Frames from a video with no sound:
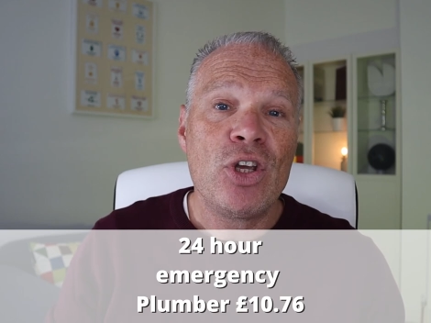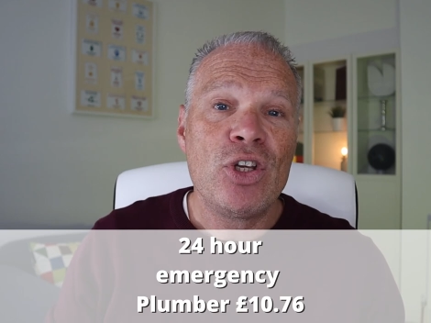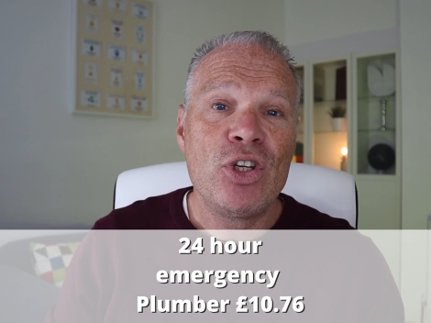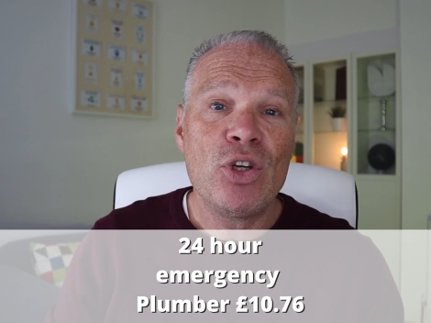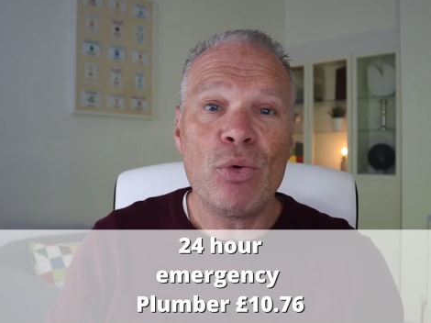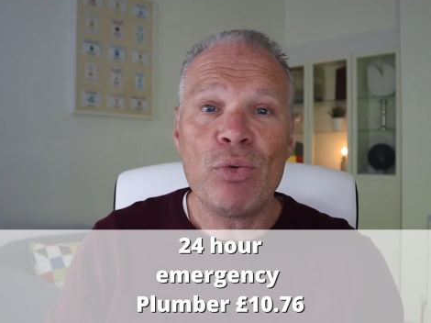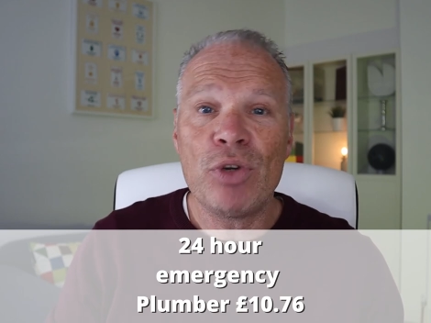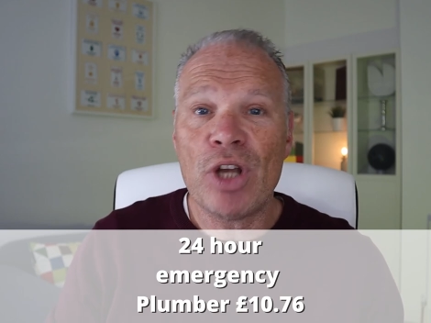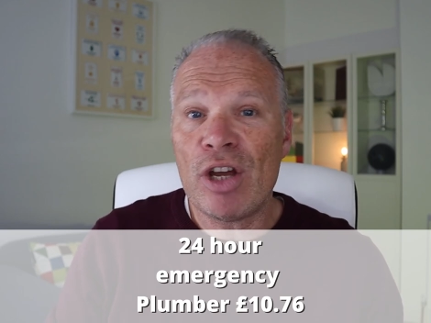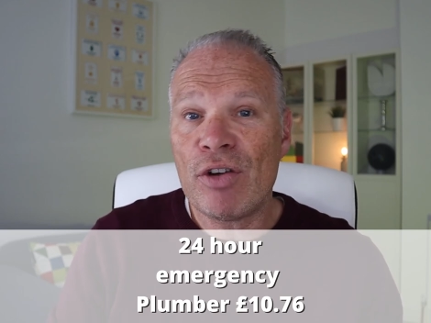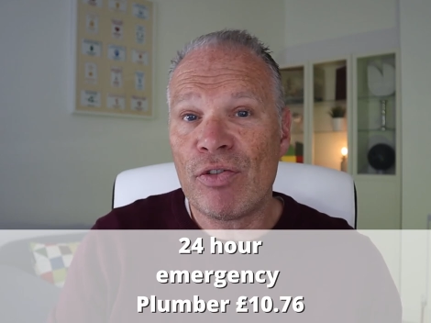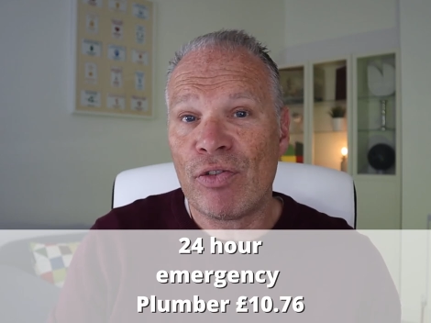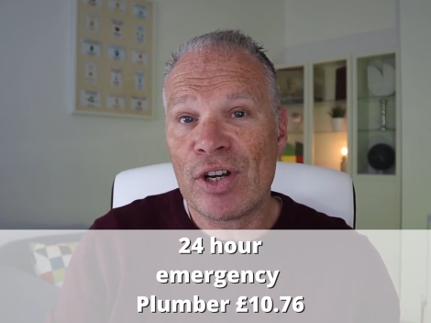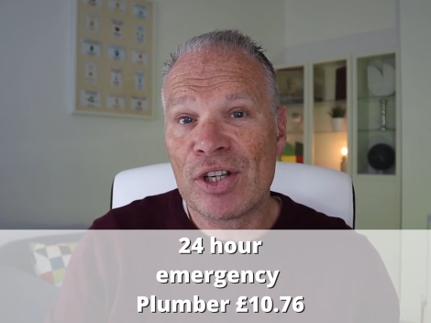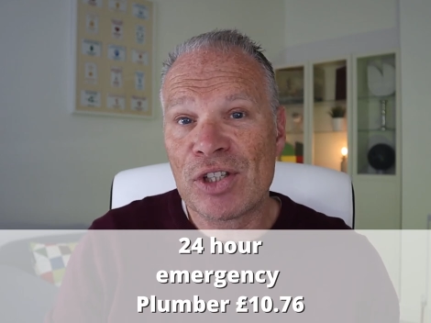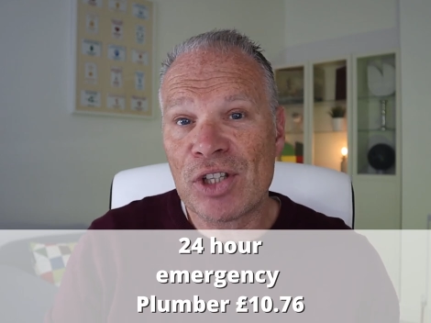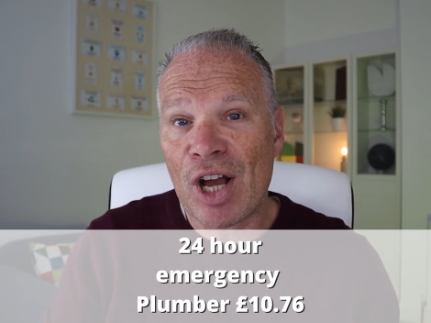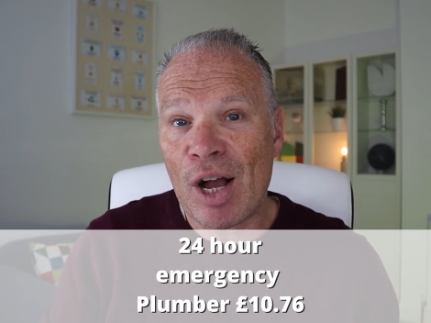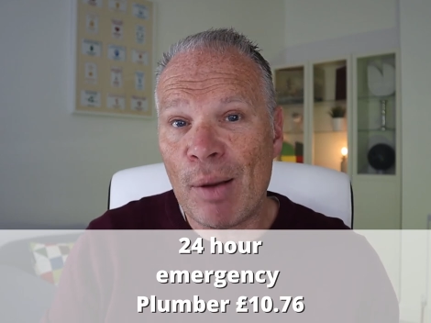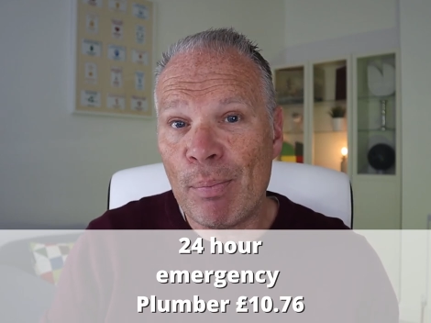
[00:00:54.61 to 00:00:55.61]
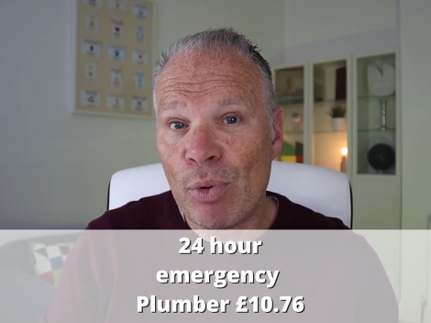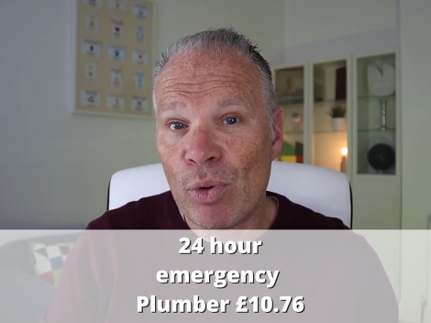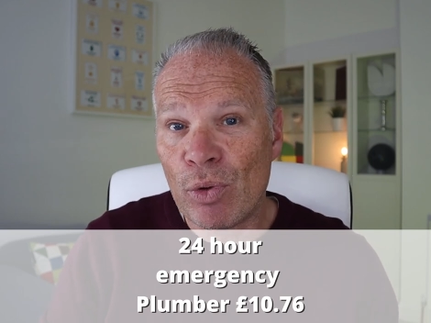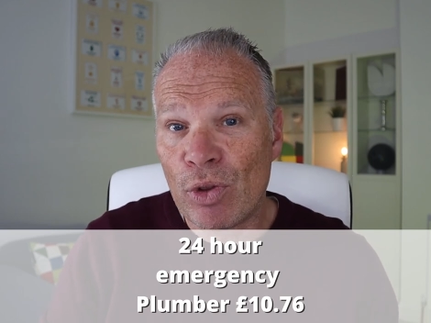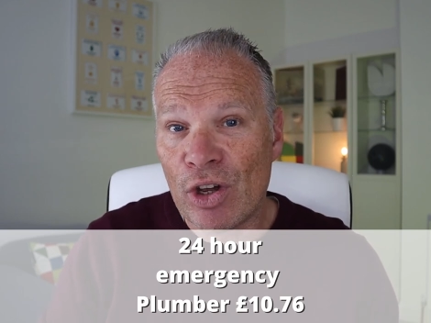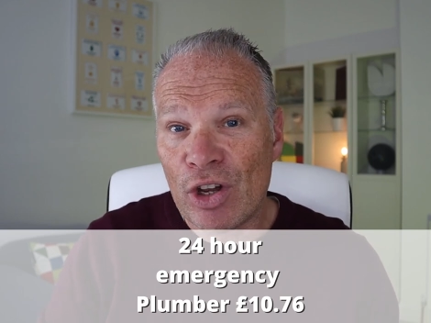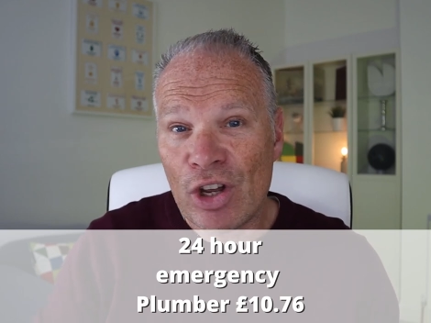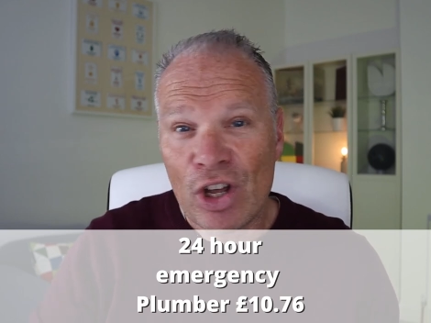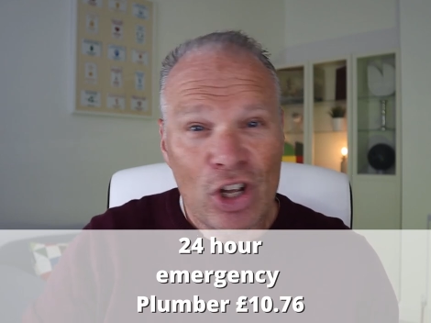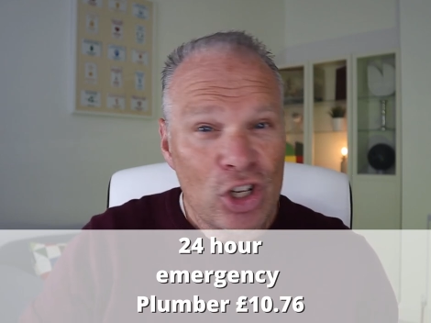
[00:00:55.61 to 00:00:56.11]
you'll know, for example,
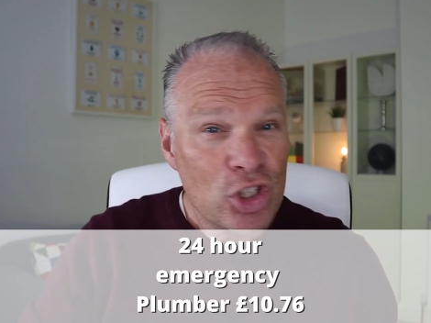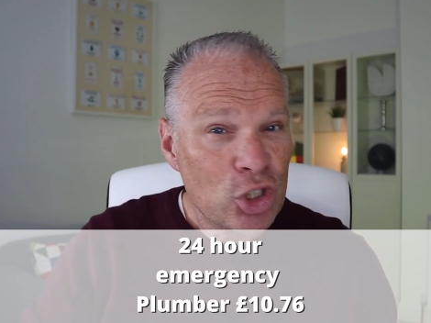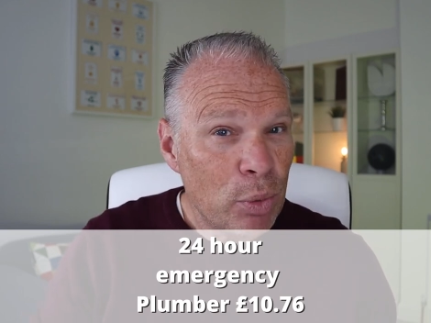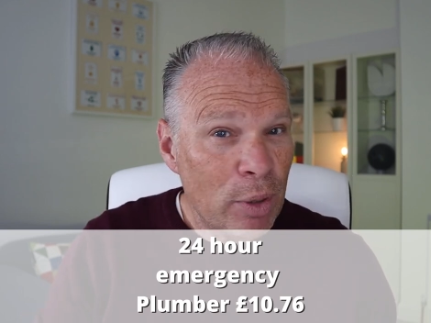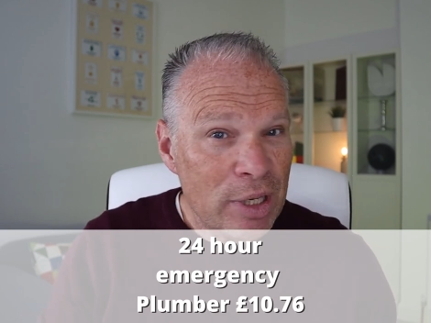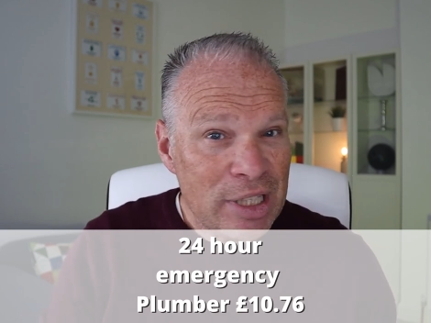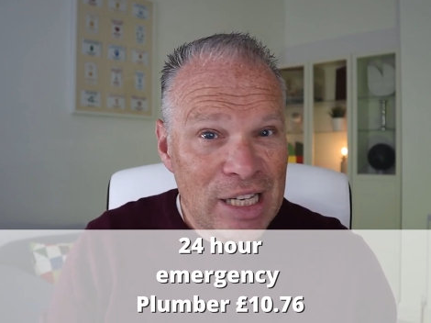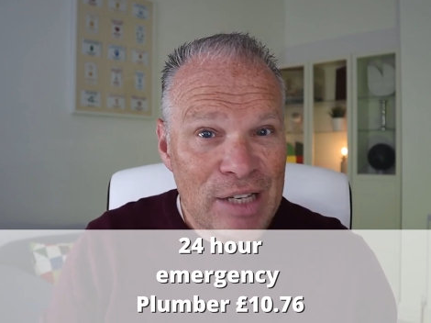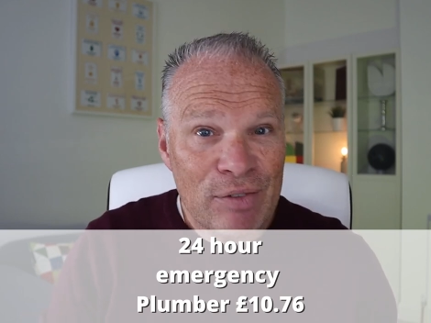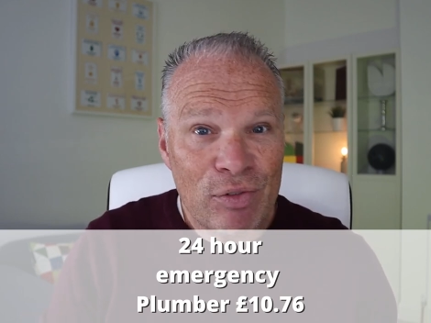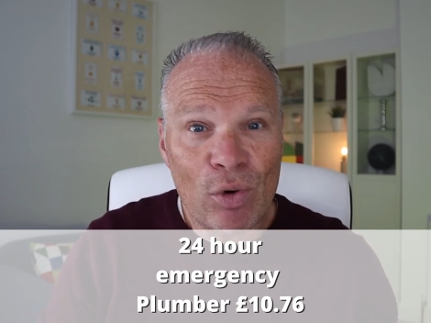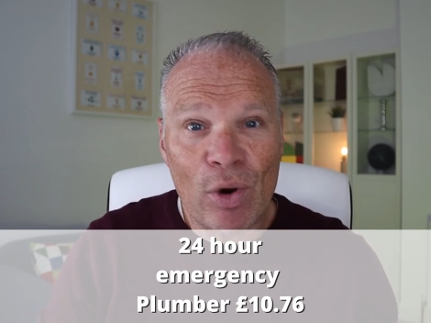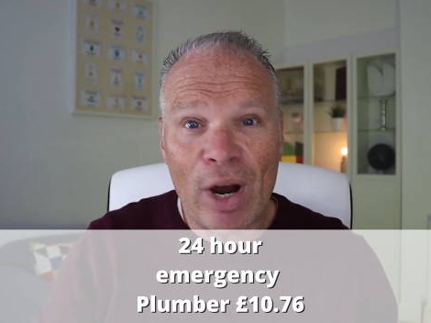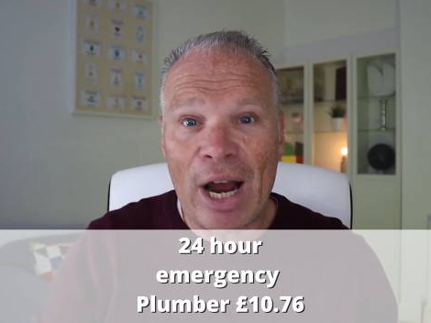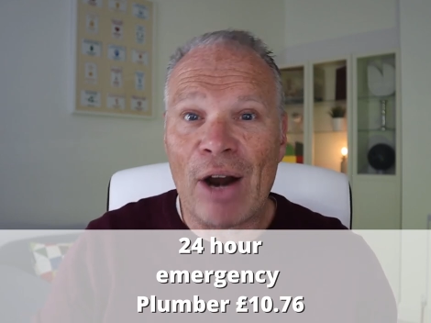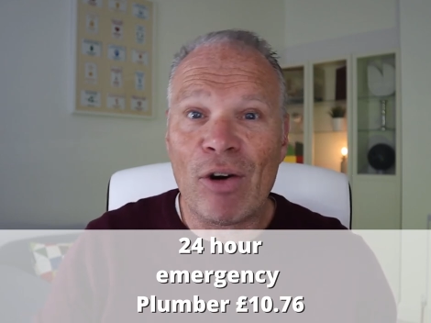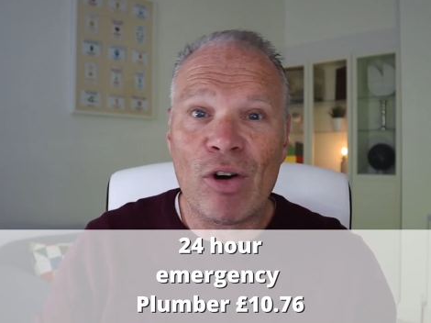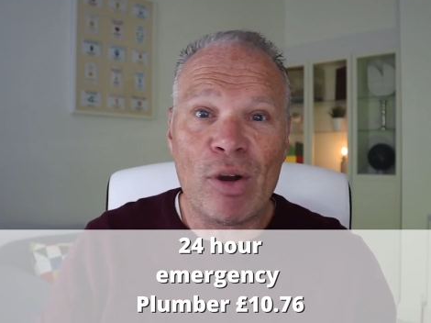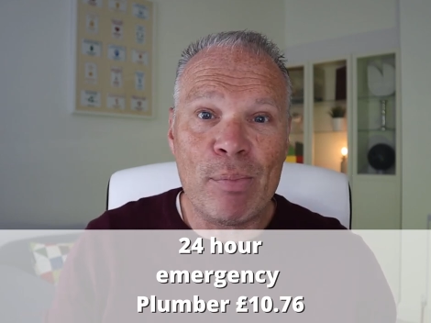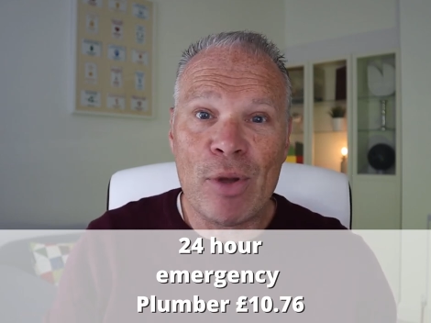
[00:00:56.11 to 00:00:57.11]
that 24-hour